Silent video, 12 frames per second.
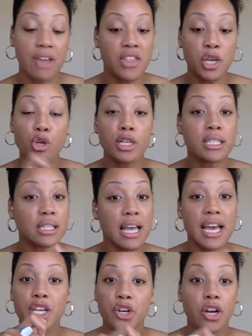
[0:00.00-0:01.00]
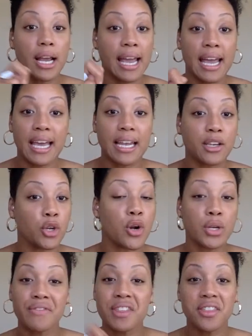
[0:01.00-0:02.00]
And then you just let your hand, you
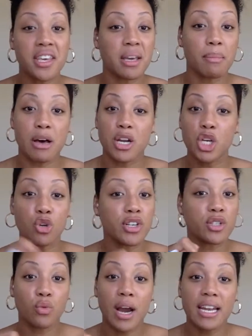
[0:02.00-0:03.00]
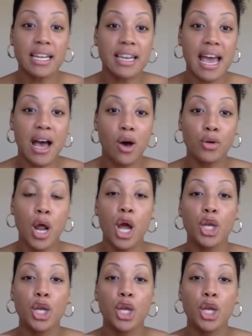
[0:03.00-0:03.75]
don't even think about it. You just write it down.